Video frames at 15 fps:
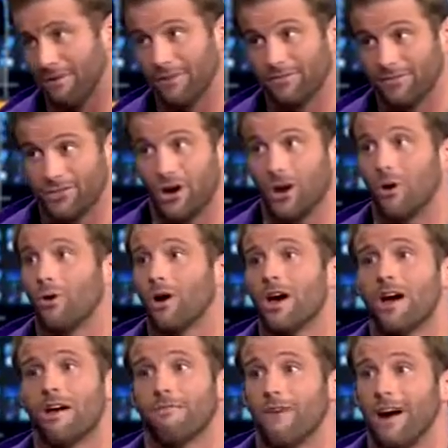And if so,
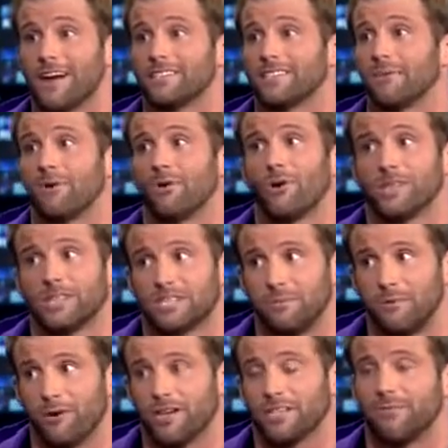find someone who has
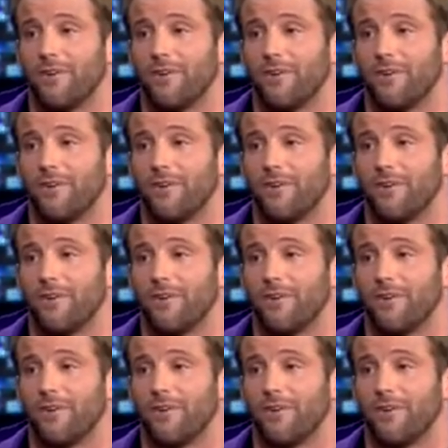experience,